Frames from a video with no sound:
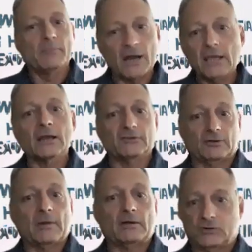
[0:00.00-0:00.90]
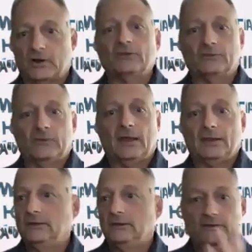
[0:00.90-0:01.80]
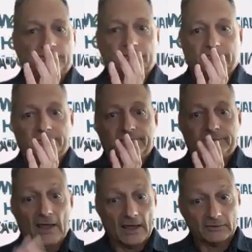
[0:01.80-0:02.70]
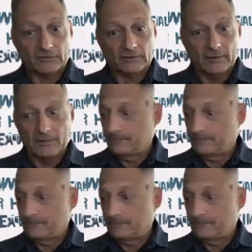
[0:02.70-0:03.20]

But now you're going to somehow transfer that into this text,